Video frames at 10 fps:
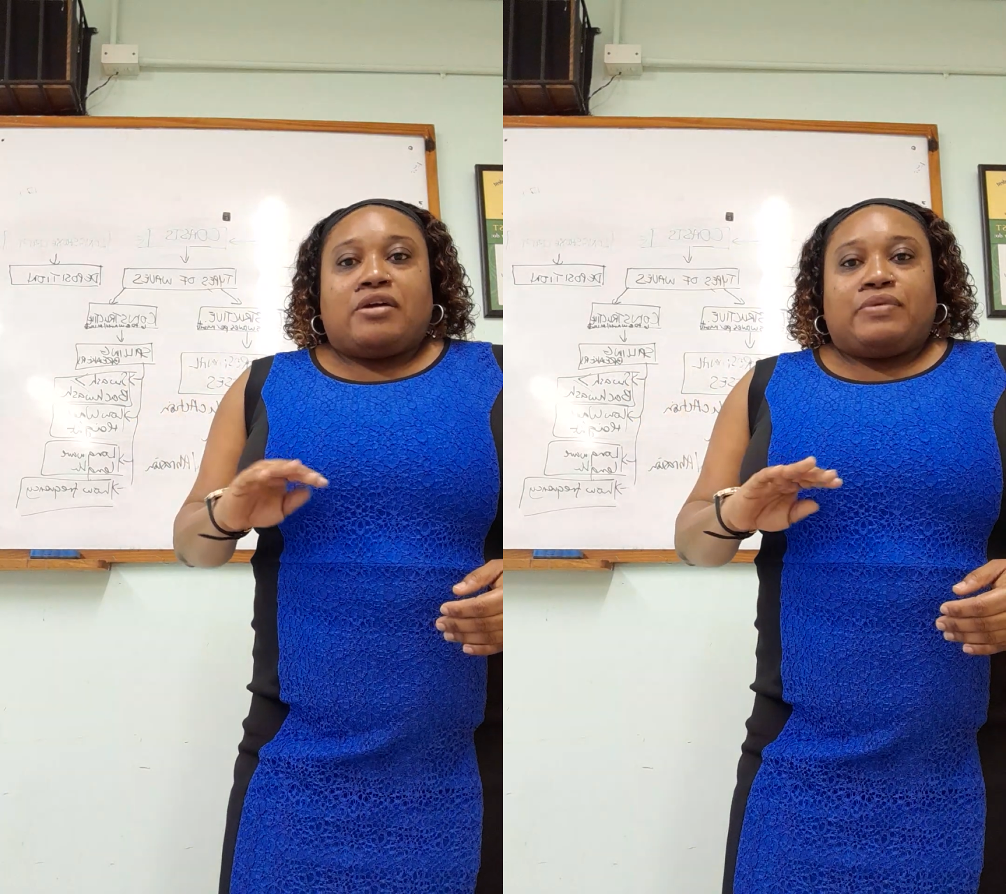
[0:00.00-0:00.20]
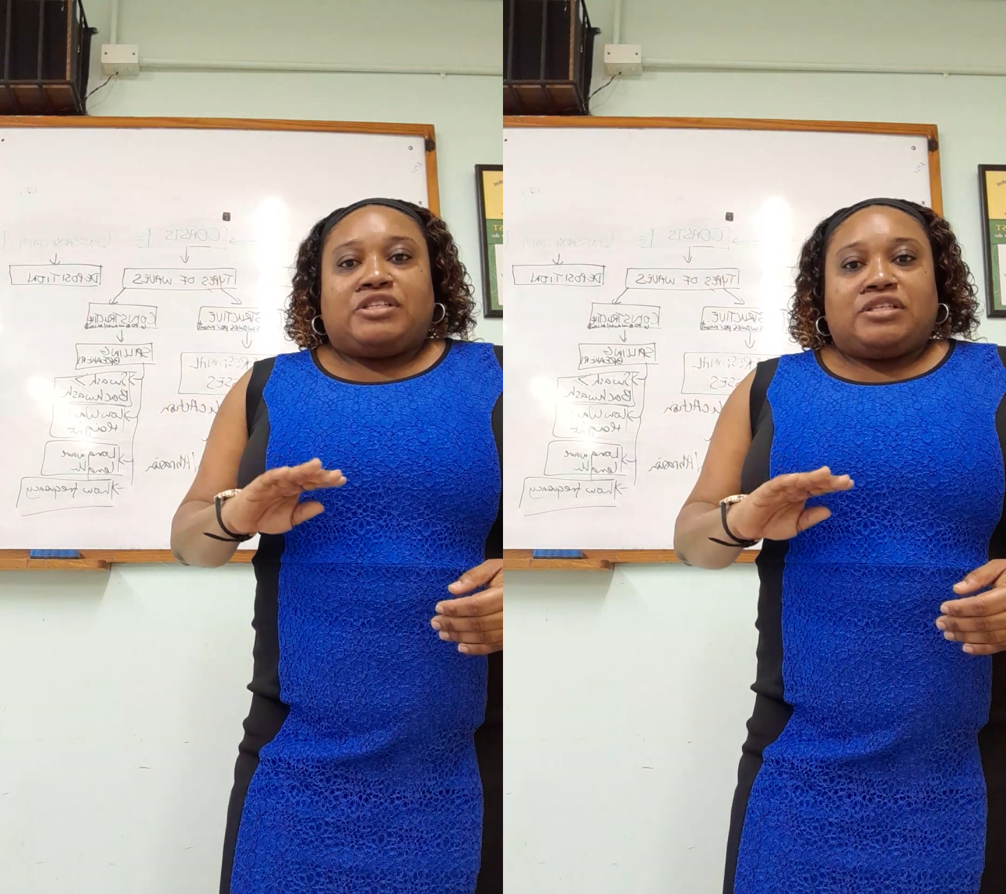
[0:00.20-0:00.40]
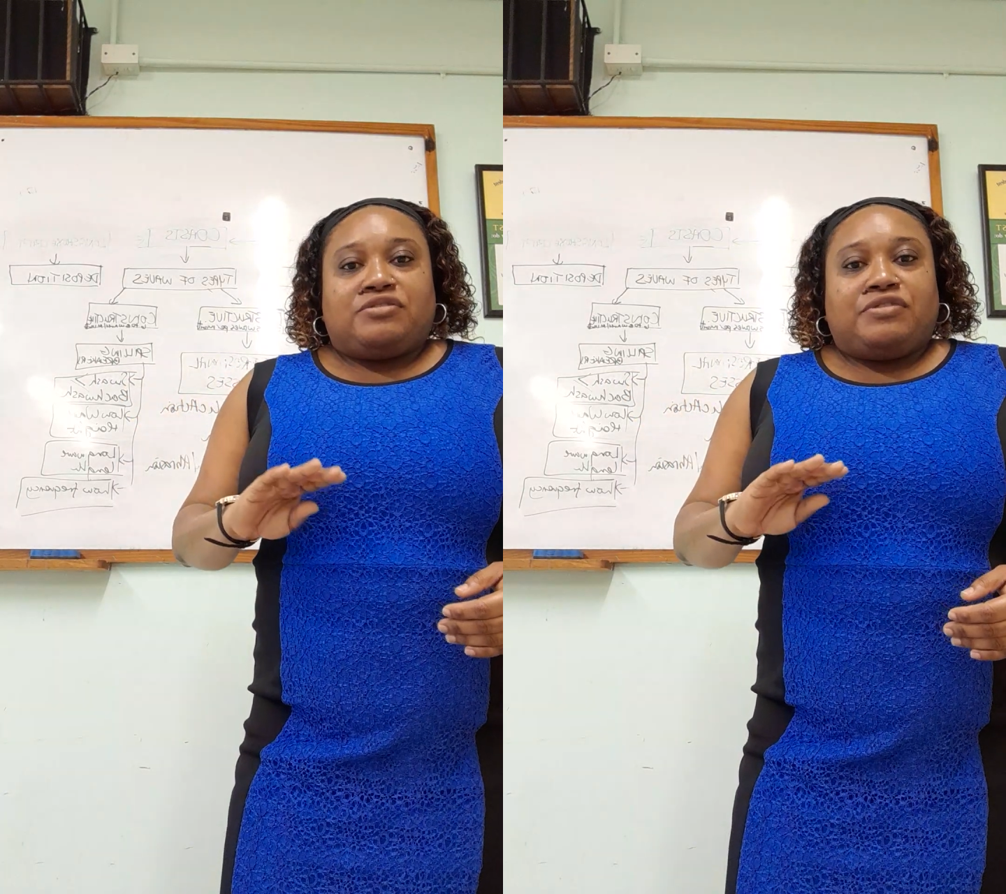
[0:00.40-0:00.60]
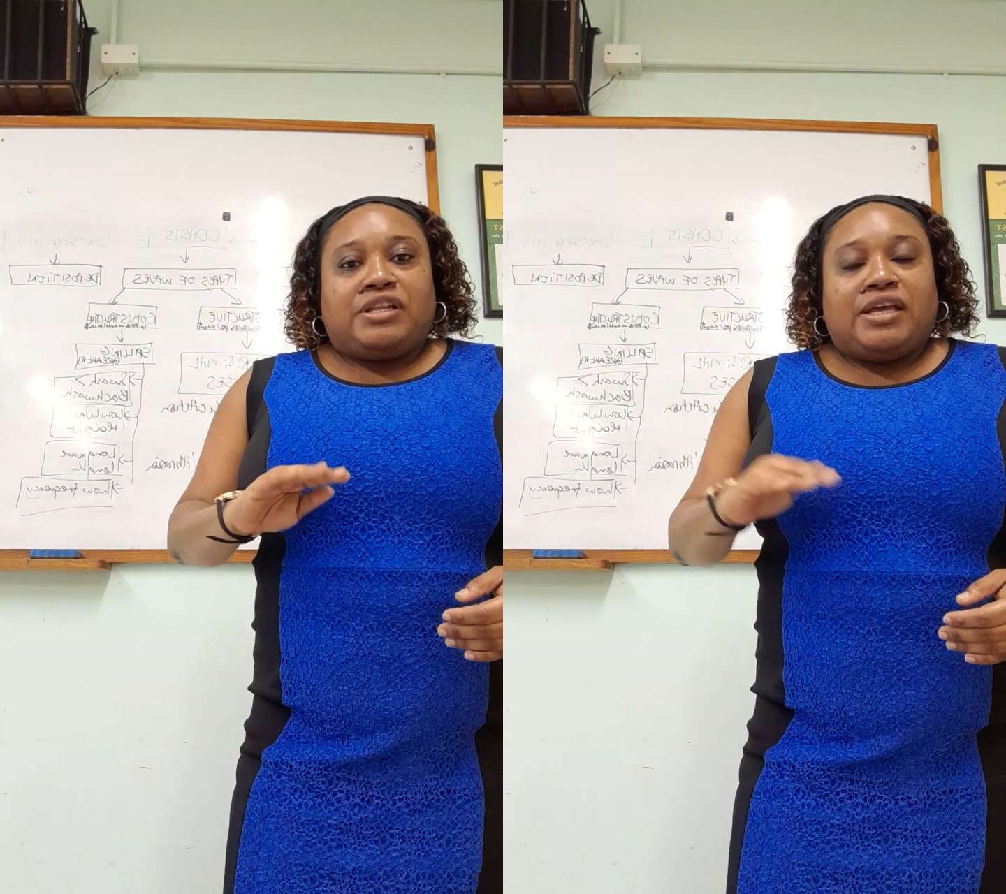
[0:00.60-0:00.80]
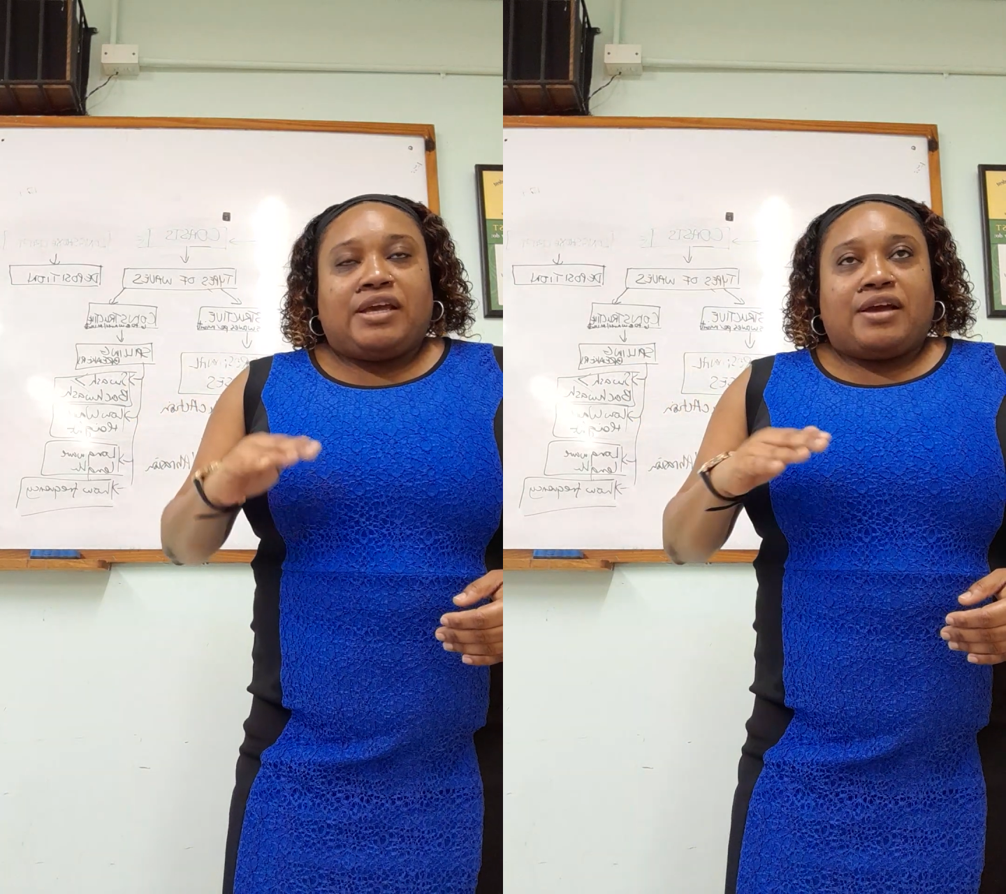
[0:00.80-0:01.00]
which is
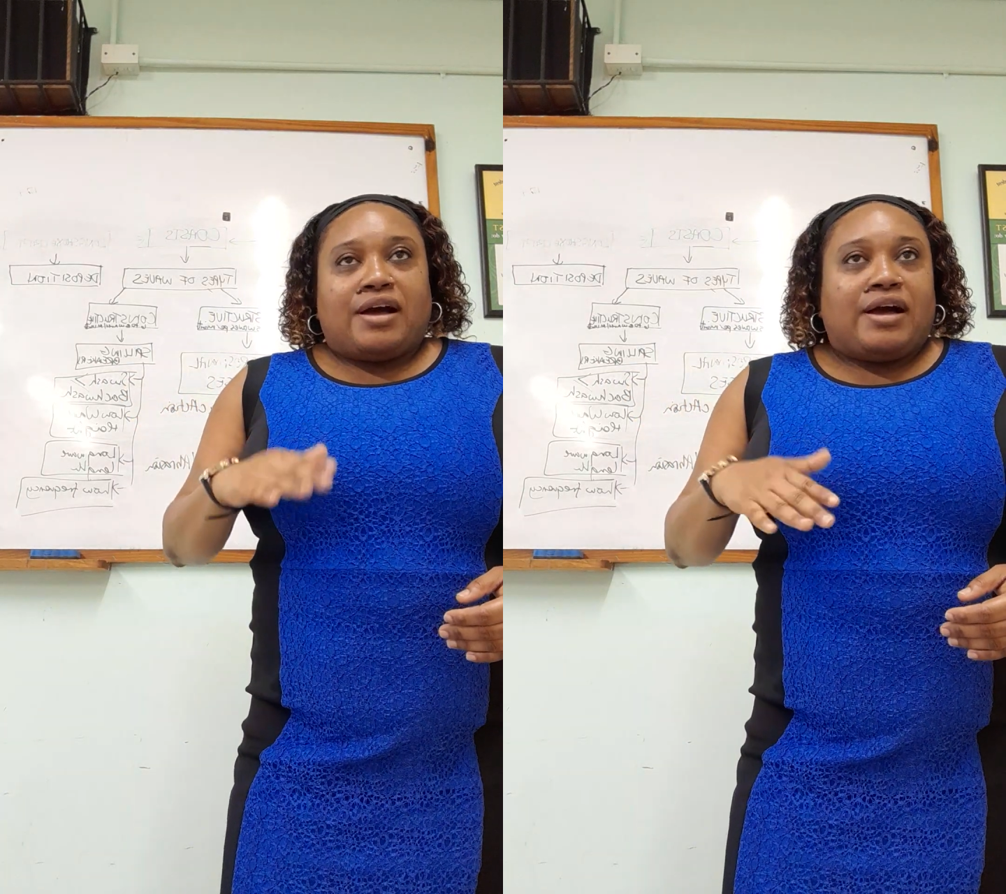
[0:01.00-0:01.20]
really